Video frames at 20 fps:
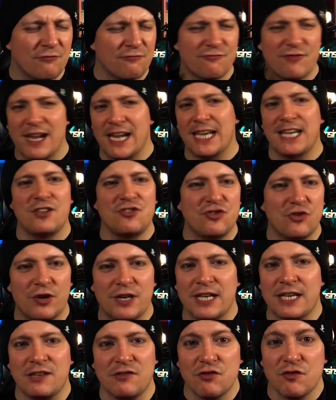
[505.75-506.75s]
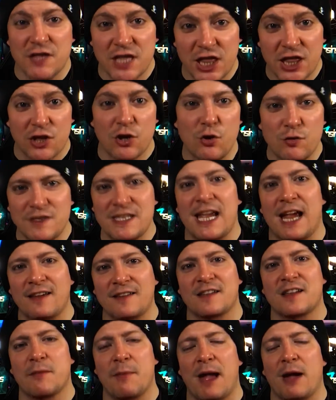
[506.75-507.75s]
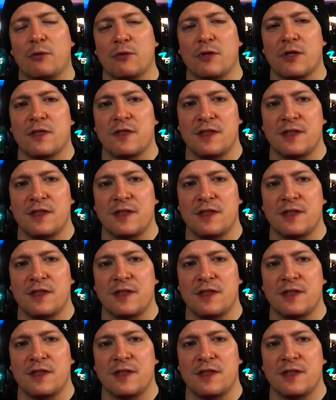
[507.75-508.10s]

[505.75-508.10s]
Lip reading: really enjoying it and you're enthusiastic about